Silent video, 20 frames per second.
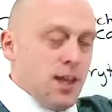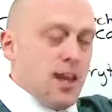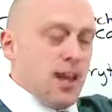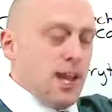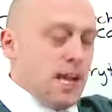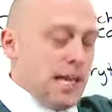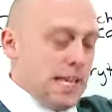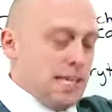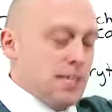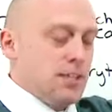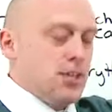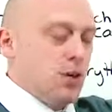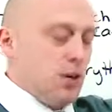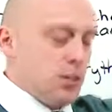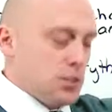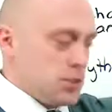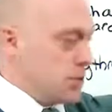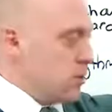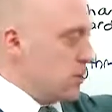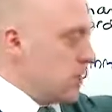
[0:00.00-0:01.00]
And
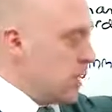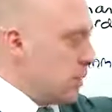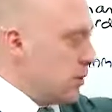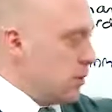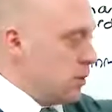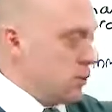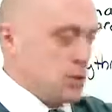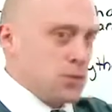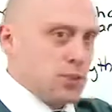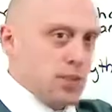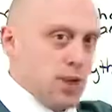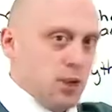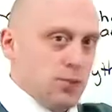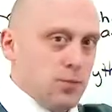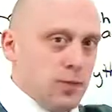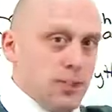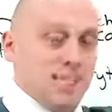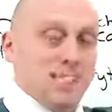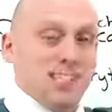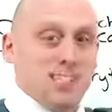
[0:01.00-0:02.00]
also get the ultrasound
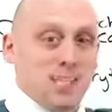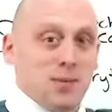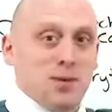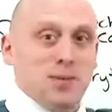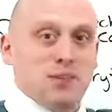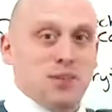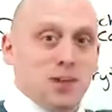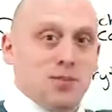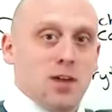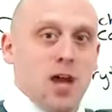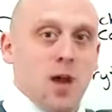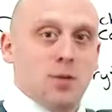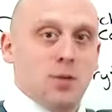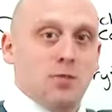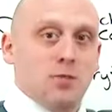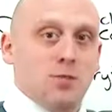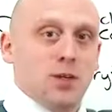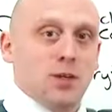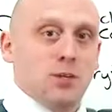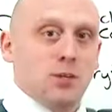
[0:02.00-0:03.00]
because that's going to be a tough habit
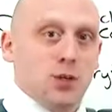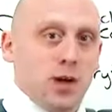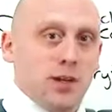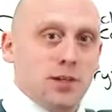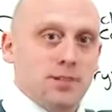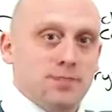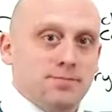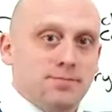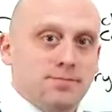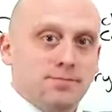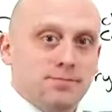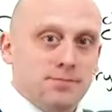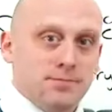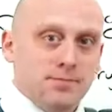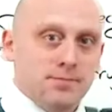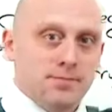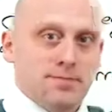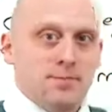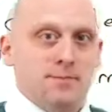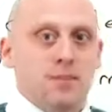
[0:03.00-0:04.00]
for me to break.
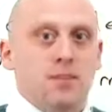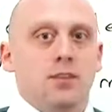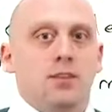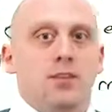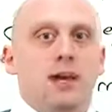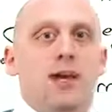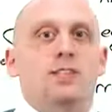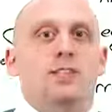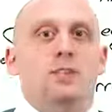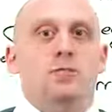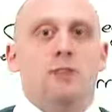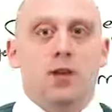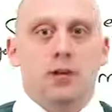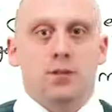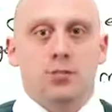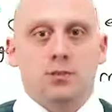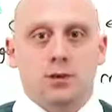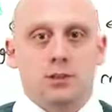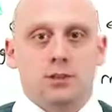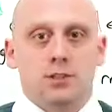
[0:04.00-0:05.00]
That's my
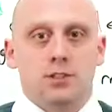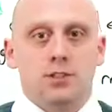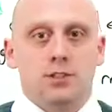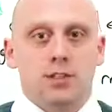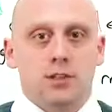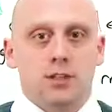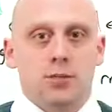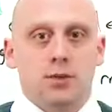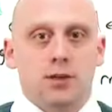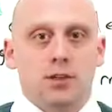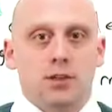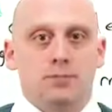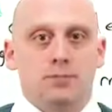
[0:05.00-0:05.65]
approach to syncope.